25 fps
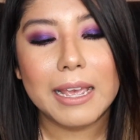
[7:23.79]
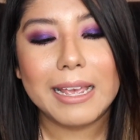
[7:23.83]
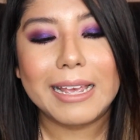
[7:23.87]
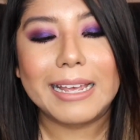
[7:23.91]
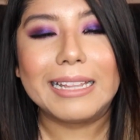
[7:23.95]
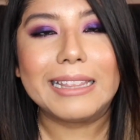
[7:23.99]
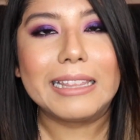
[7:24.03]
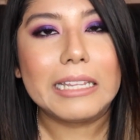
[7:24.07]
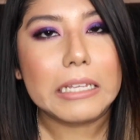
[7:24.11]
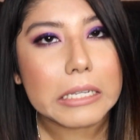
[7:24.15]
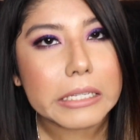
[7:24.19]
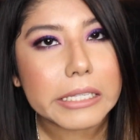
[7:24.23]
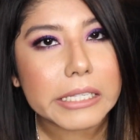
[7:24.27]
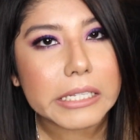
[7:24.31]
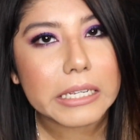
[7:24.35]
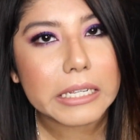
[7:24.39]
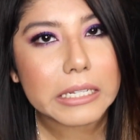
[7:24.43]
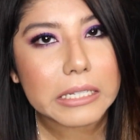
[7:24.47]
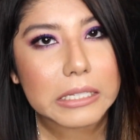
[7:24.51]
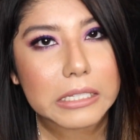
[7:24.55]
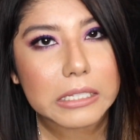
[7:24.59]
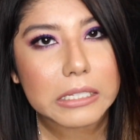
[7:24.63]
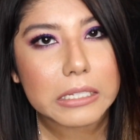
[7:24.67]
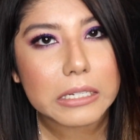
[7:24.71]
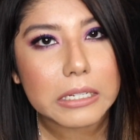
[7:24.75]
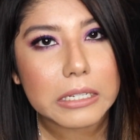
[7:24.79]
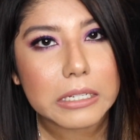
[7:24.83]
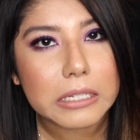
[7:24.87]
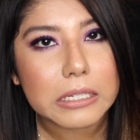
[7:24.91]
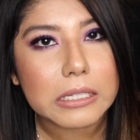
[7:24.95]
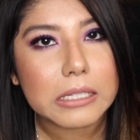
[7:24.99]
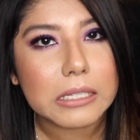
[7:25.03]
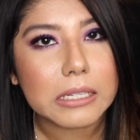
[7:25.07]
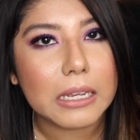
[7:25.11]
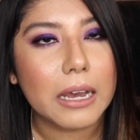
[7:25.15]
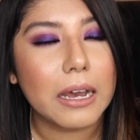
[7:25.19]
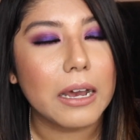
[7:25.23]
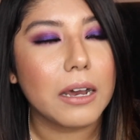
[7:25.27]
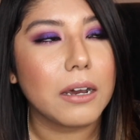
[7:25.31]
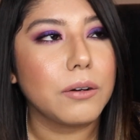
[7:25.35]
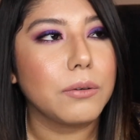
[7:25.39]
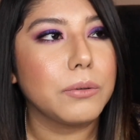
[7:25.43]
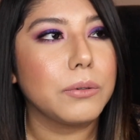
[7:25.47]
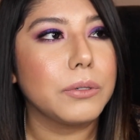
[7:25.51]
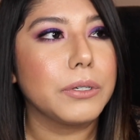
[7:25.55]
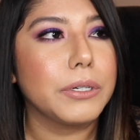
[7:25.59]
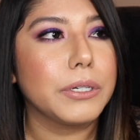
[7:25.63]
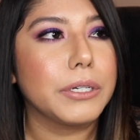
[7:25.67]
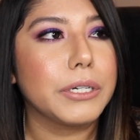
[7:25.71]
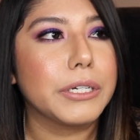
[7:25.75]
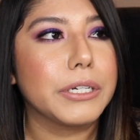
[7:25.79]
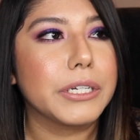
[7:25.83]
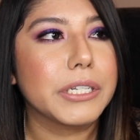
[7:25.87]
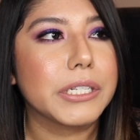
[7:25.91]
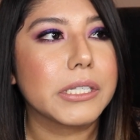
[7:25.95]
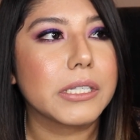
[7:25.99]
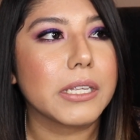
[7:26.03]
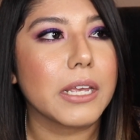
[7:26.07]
In this instance, I would